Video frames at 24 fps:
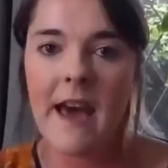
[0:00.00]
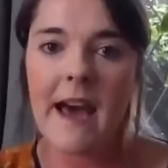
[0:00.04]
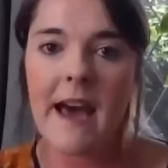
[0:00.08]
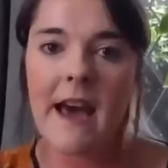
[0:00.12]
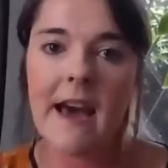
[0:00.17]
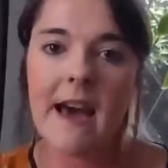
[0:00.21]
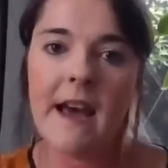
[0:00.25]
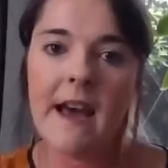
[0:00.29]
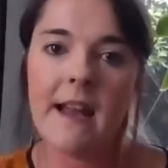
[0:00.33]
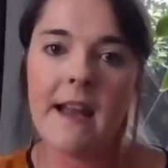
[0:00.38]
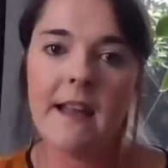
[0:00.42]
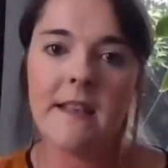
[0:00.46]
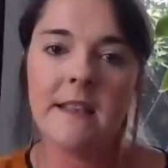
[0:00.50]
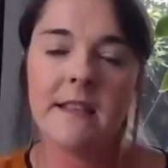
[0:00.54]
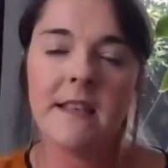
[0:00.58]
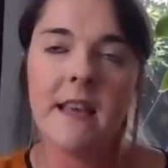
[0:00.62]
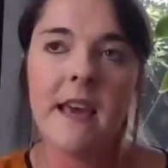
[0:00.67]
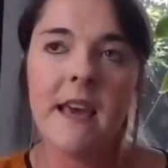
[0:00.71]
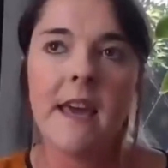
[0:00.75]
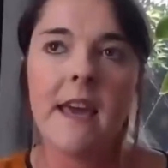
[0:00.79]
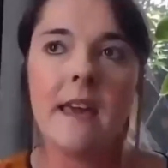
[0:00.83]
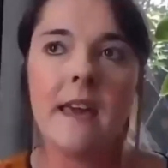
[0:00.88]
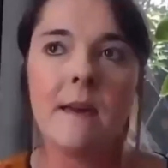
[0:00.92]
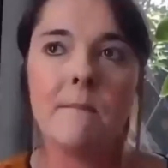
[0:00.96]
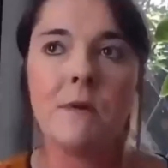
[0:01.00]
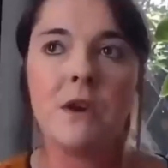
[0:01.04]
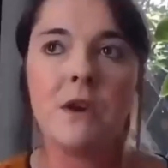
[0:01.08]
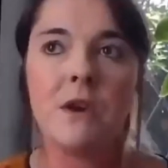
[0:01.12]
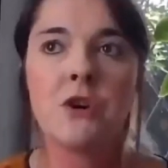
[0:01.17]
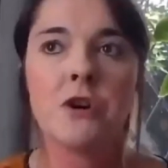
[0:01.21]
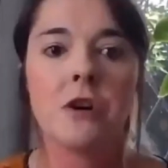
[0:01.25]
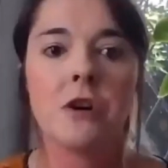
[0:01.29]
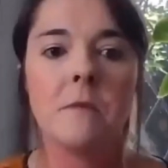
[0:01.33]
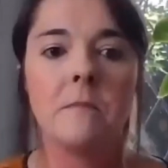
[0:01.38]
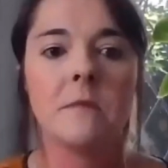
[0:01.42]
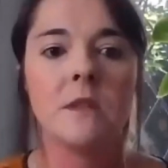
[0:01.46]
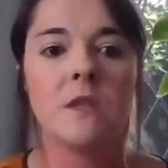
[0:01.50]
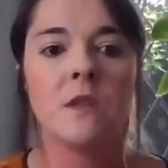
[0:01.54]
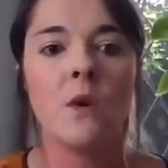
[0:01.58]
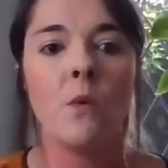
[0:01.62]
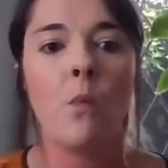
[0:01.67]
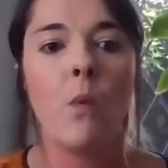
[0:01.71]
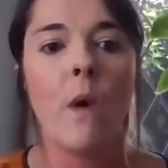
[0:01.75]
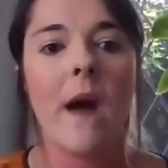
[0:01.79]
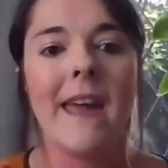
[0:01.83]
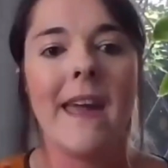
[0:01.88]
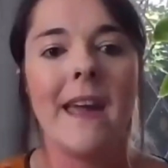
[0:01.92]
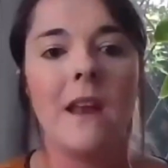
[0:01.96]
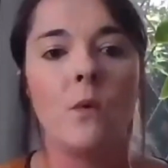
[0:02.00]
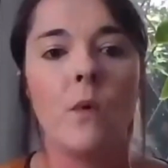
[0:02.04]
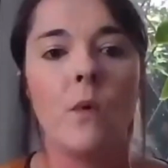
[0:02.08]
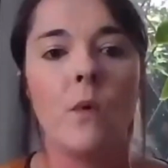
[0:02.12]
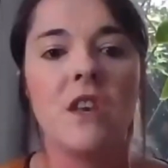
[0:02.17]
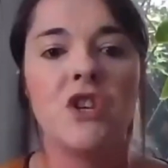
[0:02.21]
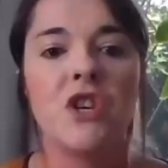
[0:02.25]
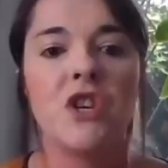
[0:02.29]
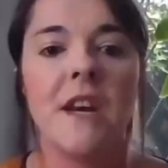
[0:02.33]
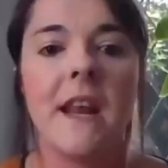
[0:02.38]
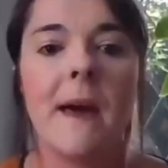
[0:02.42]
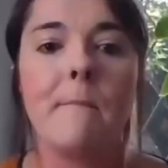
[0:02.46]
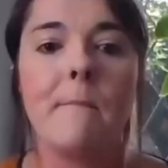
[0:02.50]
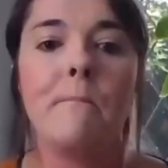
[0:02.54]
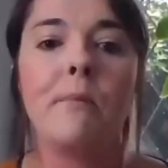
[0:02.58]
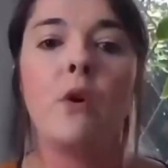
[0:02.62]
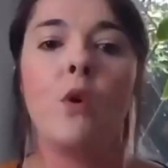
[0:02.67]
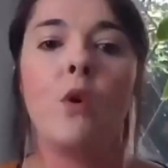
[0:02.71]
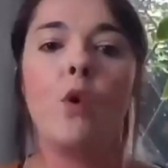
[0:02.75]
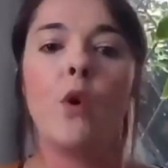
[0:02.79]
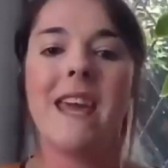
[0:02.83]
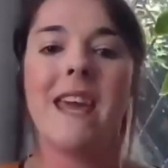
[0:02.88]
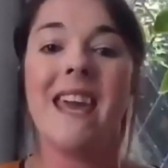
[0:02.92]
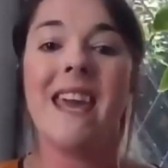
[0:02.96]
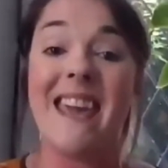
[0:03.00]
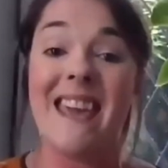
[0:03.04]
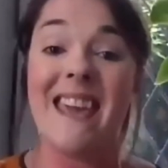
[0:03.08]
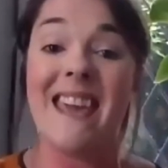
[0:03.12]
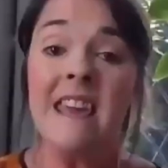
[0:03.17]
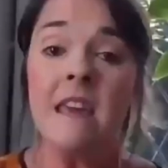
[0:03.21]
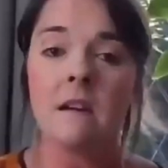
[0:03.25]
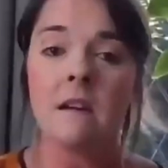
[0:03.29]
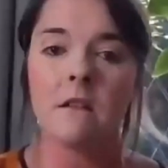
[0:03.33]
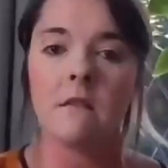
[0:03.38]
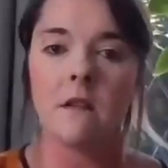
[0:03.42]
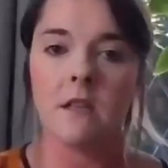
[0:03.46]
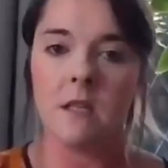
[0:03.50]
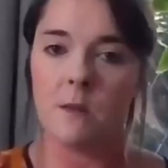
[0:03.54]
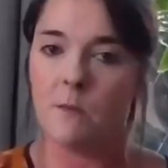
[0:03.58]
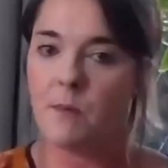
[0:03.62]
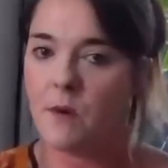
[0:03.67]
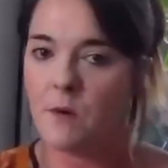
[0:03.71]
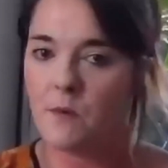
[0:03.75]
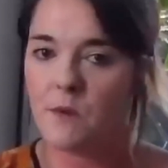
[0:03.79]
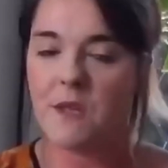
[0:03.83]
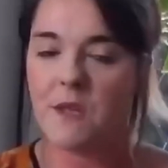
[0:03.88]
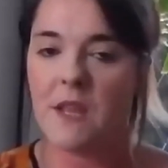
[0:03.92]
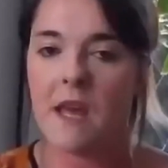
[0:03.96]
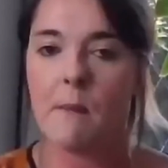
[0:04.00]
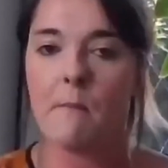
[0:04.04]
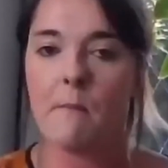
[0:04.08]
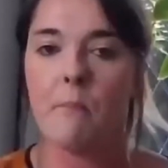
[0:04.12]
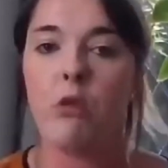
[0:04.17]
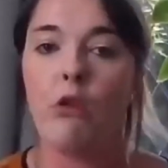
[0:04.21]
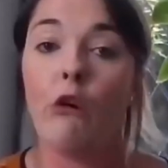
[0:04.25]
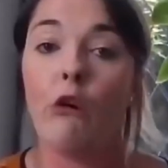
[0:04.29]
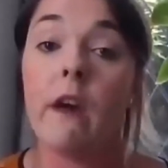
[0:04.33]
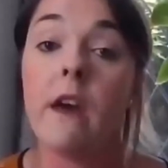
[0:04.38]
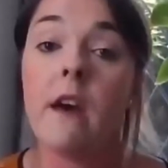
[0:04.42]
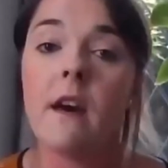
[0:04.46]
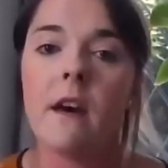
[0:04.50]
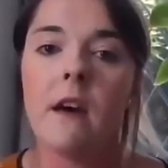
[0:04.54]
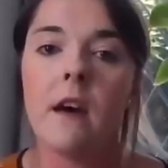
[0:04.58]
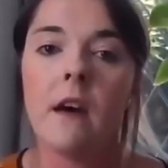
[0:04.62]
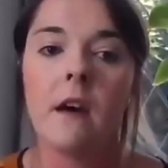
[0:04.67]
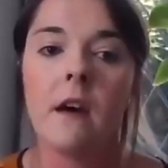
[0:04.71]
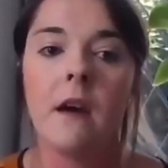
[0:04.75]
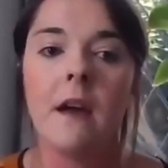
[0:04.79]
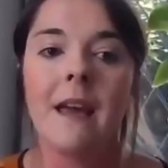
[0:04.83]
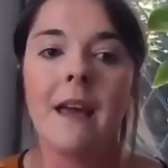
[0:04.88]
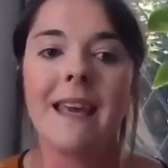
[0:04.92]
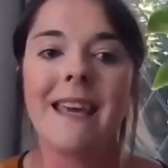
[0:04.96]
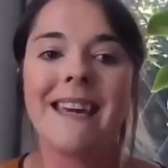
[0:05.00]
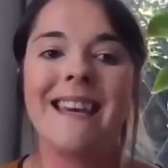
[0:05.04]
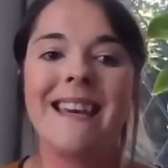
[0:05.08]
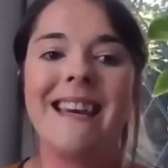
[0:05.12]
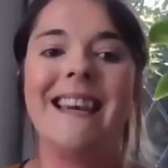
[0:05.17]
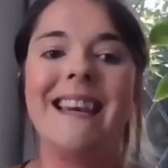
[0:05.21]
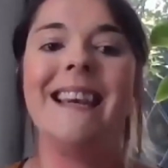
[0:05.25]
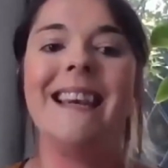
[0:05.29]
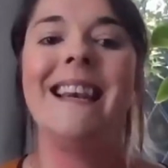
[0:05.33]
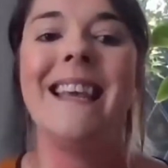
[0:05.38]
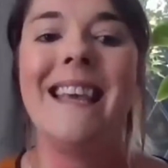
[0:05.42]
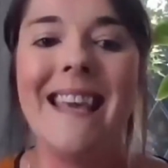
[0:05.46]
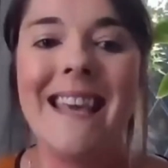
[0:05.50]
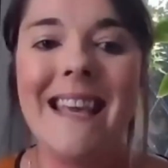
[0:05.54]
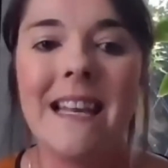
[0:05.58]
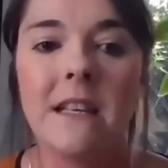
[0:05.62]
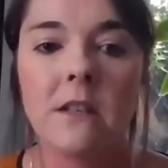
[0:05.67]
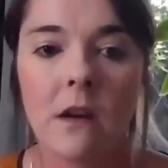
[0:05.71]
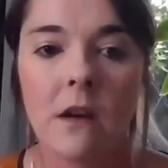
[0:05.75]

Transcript: and it becomes the way in which an employee, as opposed to the employer, can lead on a